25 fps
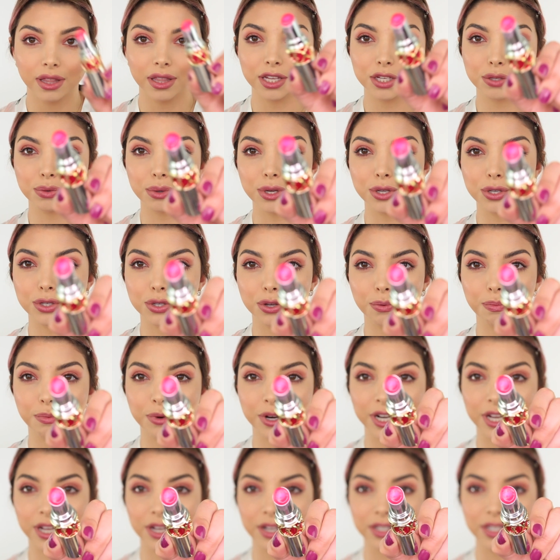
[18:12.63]
This one is so
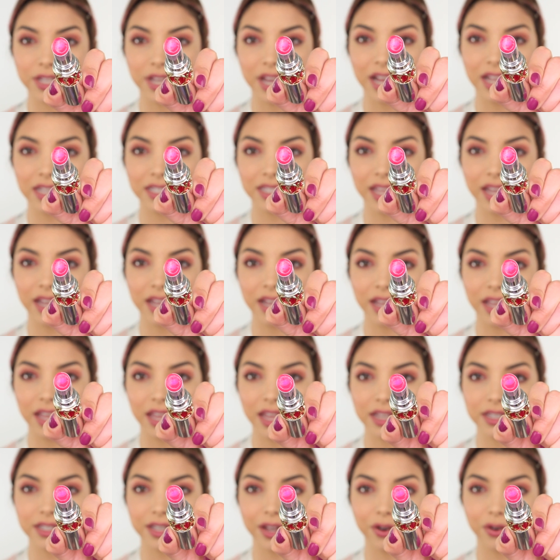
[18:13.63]
pretty because he has like a
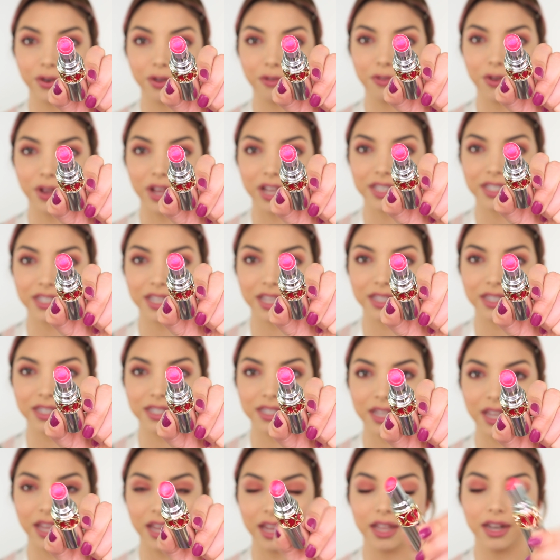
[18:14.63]
kiss. I don't know if you guys can
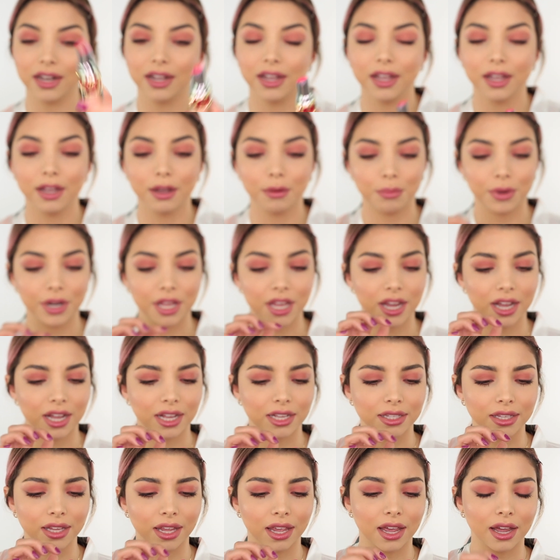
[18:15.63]
see it, but he
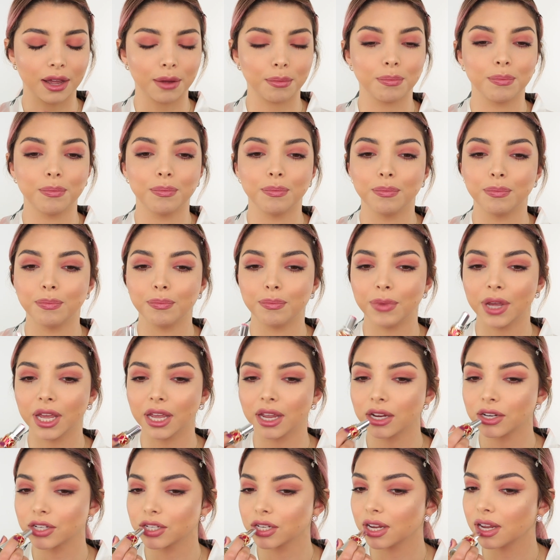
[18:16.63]
has like a
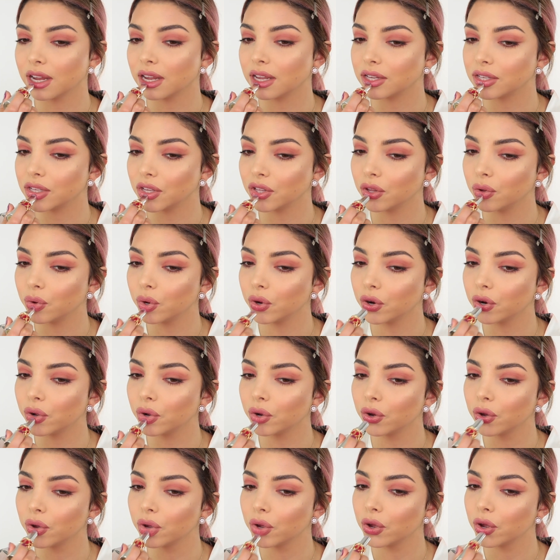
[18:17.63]
pinkish kiss in the
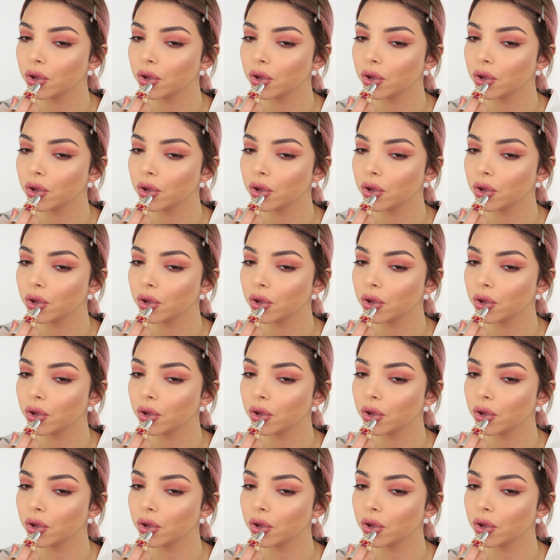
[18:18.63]
middle.